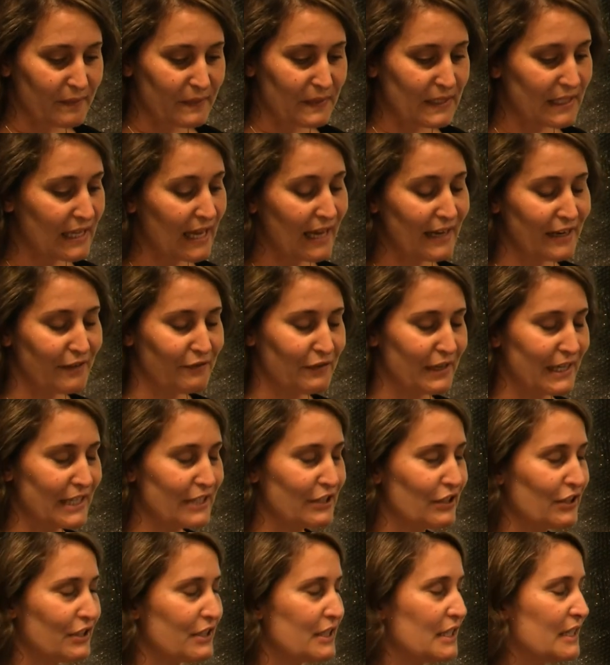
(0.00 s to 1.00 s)
started
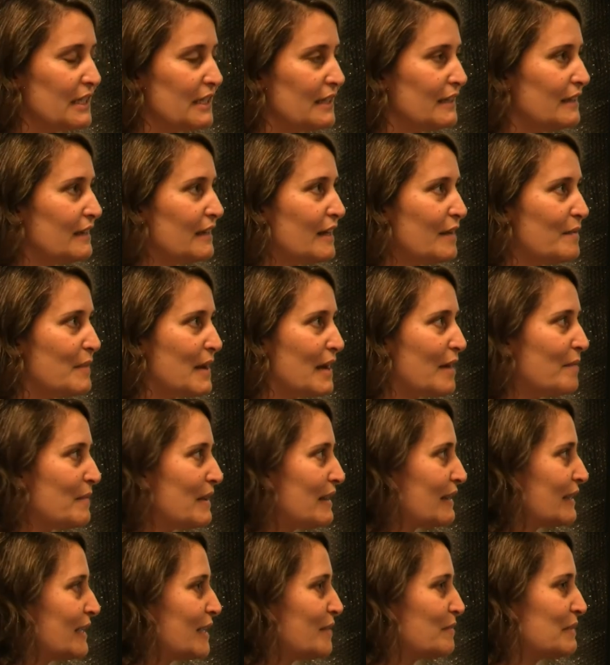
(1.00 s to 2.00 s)
researching about
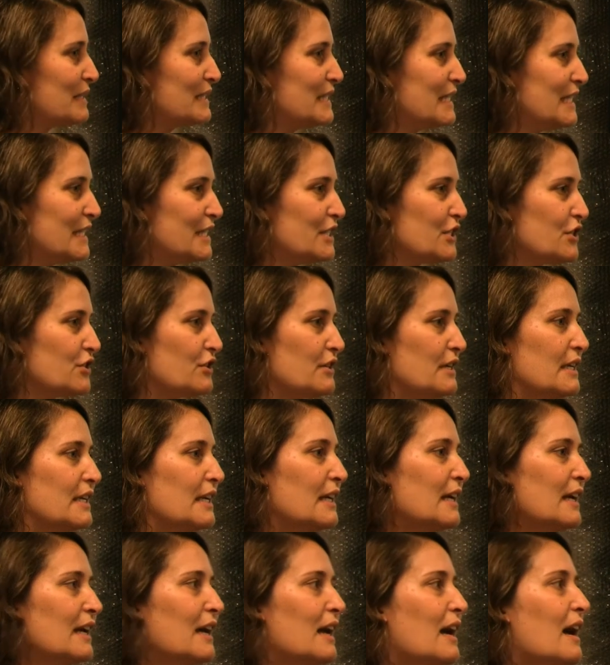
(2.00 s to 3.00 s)
Mount Kembla's history
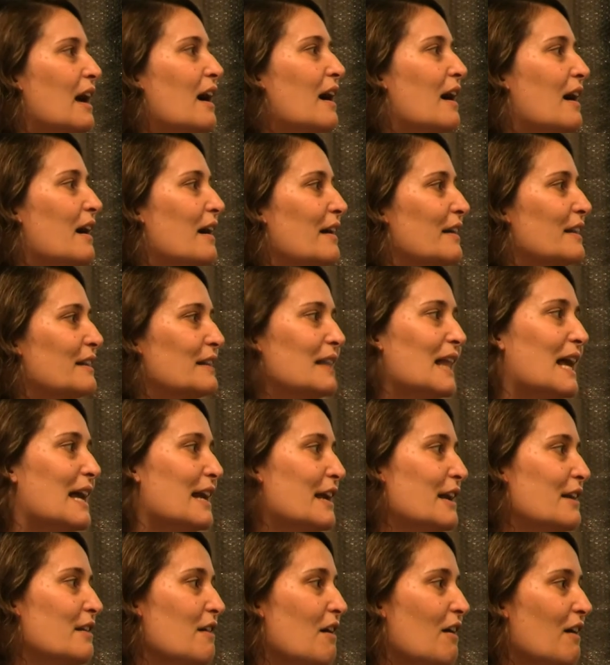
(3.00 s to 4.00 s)
late
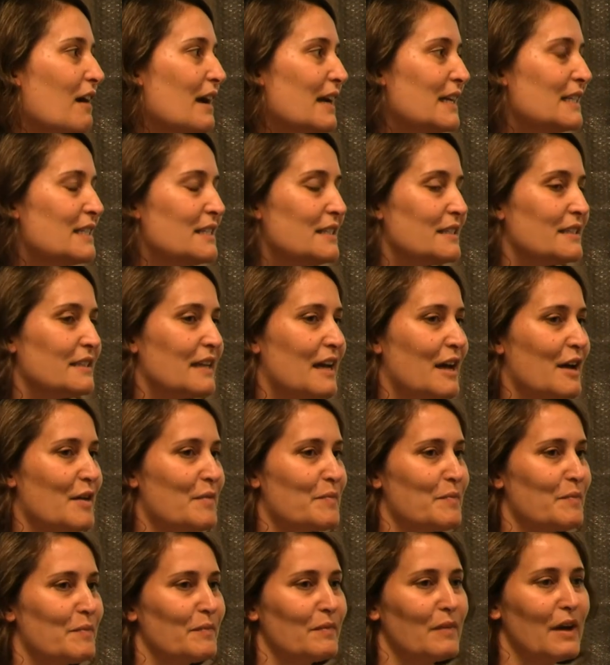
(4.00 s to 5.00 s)
at night,
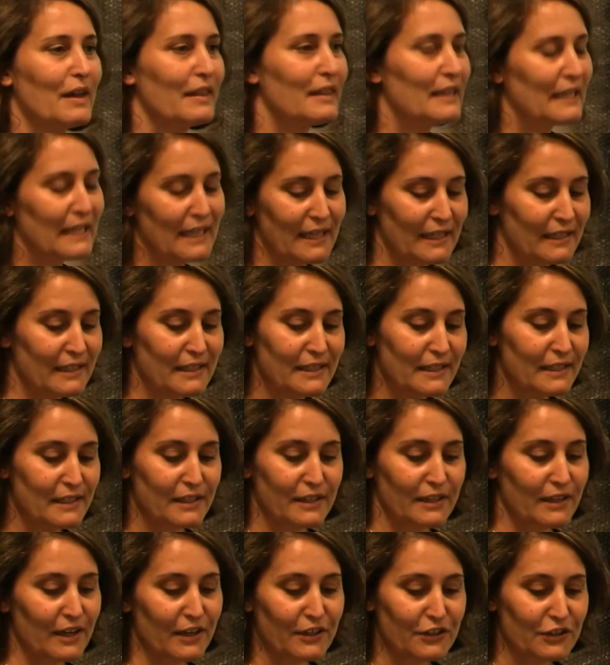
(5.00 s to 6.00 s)
with kids,
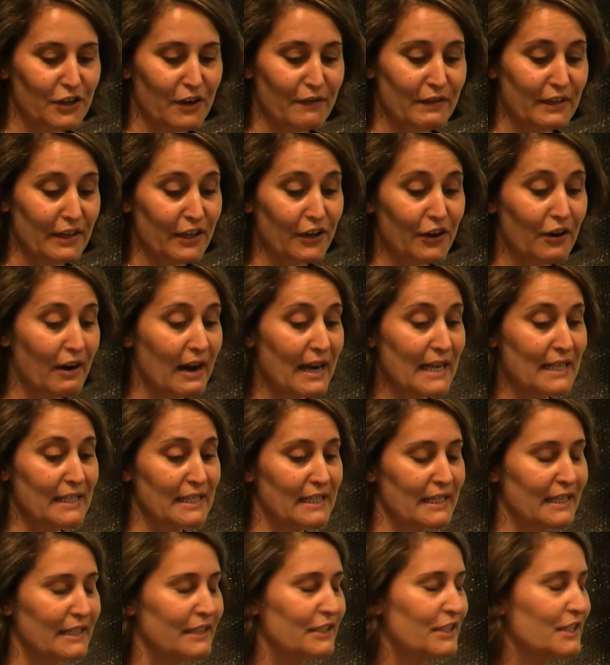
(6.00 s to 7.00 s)
driving me
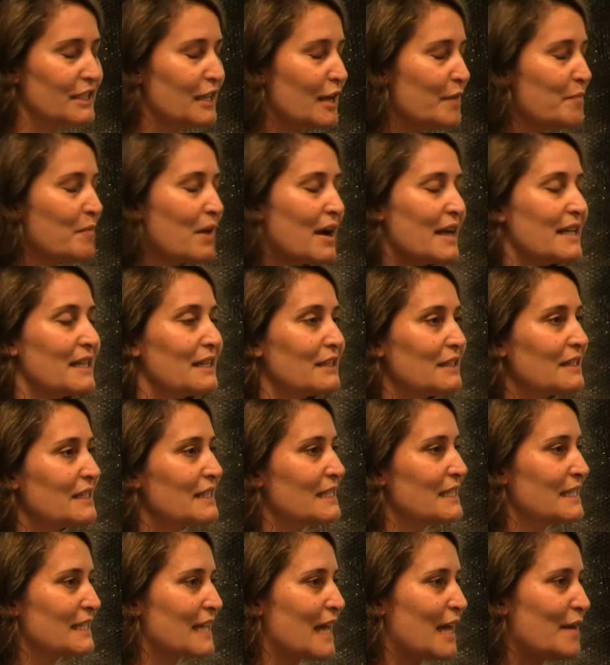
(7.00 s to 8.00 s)
crazy, and just like my little
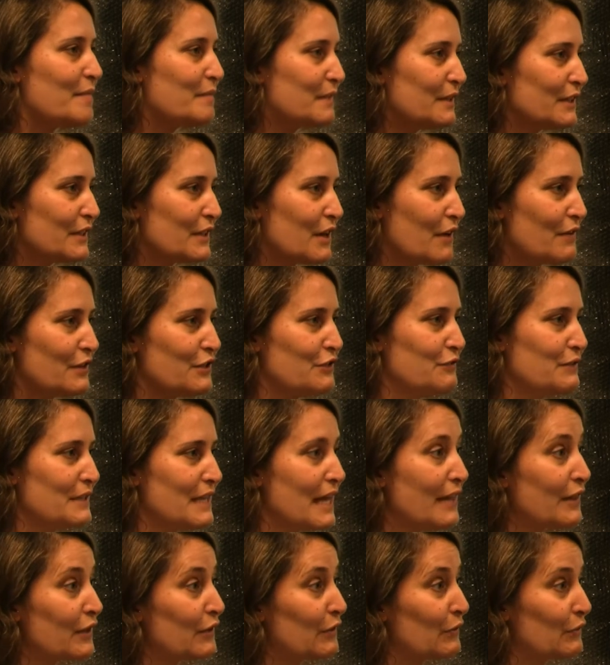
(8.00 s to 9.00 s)
escape, go and do
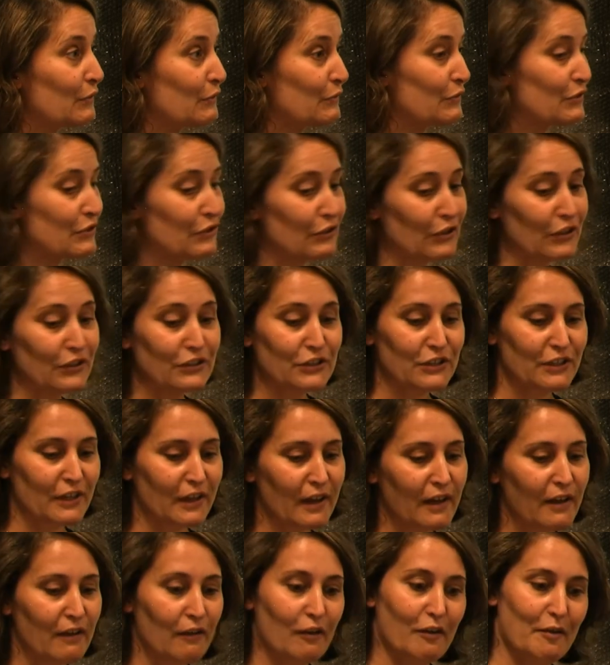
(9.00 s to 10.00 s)
another Google search
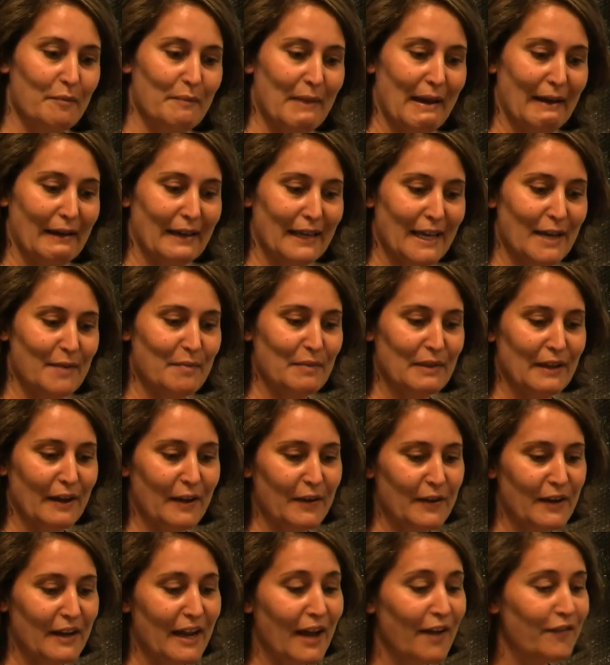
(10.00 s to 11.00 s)
on Mount Kembla.
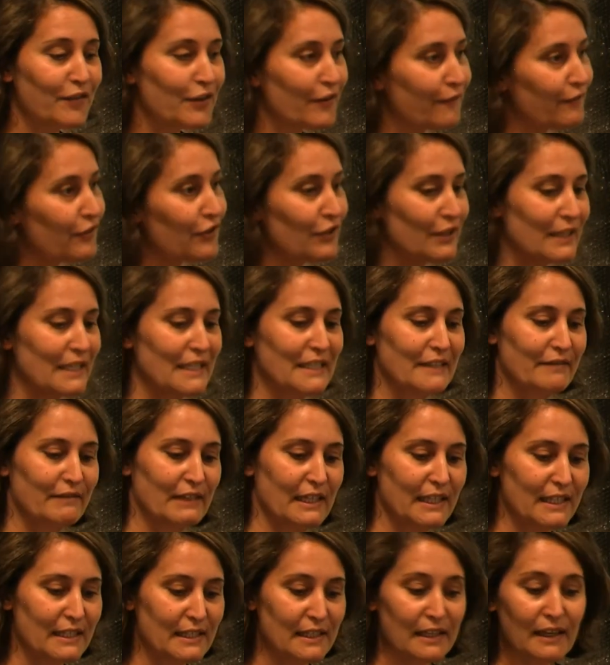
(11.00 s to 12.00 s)
And after a few years of
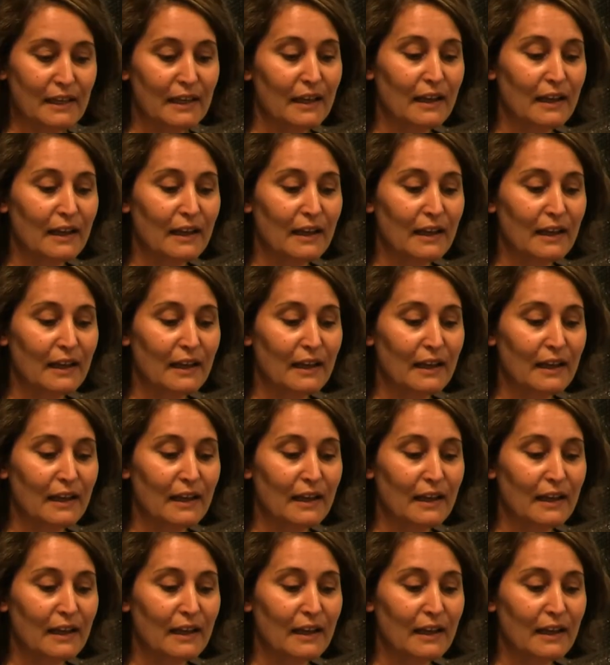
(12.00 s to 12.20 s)
this,